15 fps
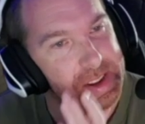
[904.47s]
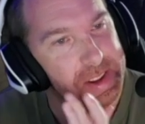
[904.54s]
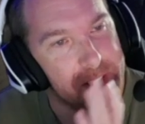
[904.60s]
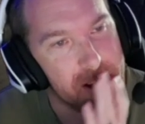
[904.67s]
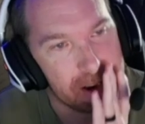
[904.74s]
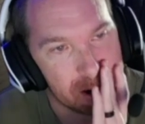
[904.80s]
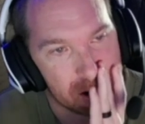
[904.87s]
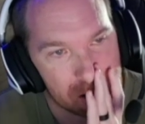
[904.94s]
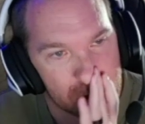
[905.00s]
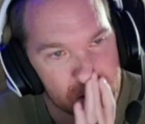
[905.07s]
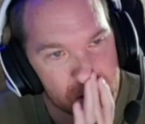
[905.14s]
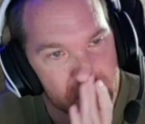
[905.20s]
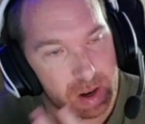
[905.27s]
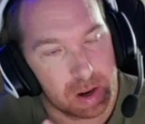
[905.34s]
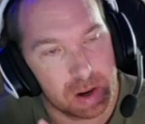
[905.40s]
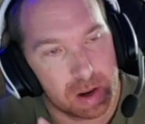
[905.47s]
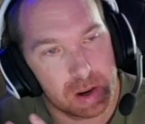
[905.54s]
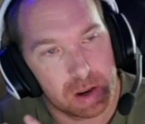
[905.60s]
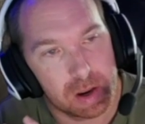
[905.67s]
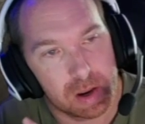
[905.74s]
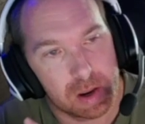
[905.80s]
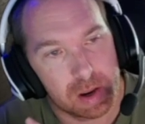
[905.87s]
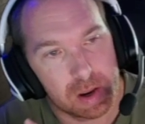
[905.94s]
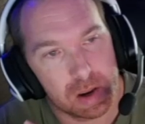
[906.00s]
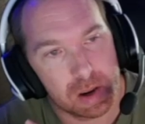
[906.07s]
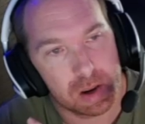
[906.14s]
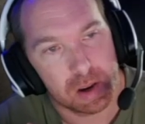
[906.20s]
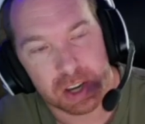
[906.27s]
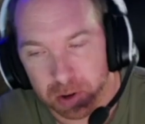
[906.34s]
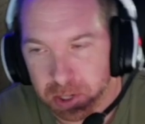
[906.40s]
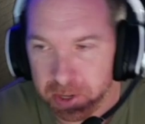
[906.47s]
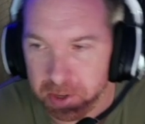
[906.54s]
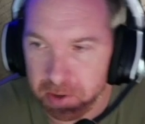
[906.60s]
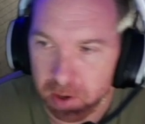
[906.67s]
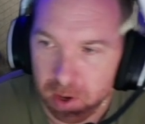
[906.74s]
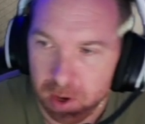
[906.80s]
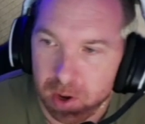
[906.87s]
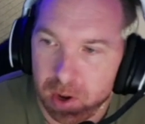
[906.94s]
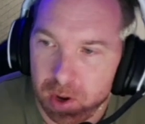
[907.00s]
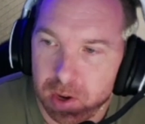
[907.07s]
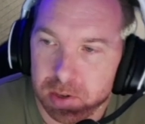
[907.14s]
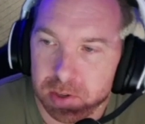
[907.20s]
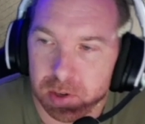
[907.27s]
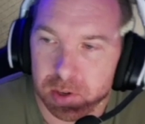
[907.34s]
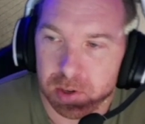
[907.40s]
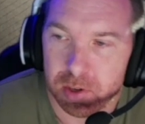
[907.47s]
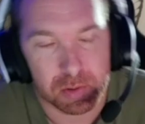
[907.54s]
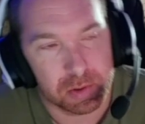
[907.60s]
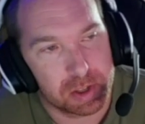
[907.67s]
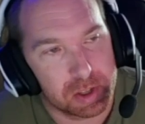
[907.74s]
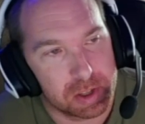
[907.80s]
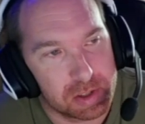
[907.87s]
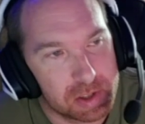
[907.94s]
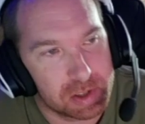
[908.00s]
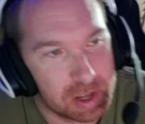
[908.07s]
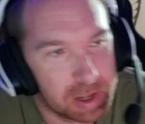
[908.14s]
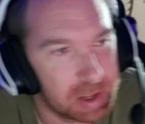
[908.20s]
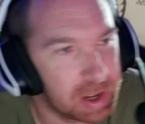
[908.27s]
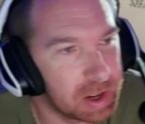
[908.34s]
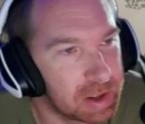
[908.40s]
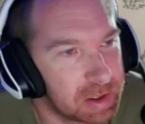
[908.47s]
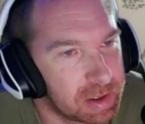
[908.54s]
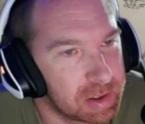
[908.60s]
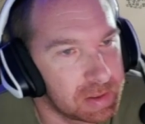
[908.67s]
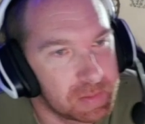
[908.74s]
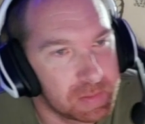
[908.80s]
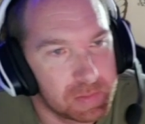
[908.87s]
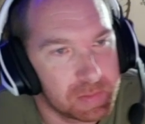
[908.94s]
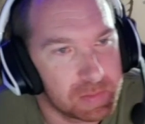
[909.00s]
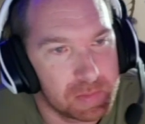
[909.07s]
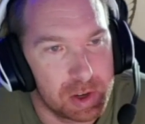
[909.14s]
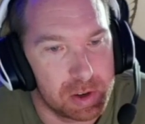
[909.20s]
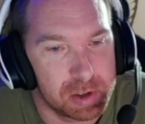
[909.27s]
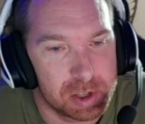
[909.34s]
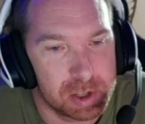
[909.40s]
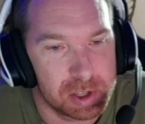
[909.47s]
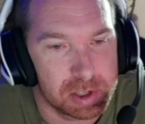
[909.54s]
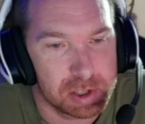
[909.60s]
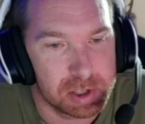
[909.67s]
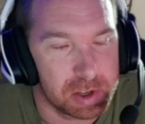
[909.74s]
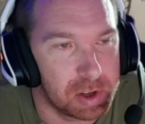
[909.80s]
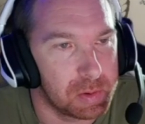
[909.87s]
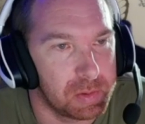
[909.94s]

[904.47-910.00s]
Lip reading: They are challenging, so don't just think that you're just gonna go and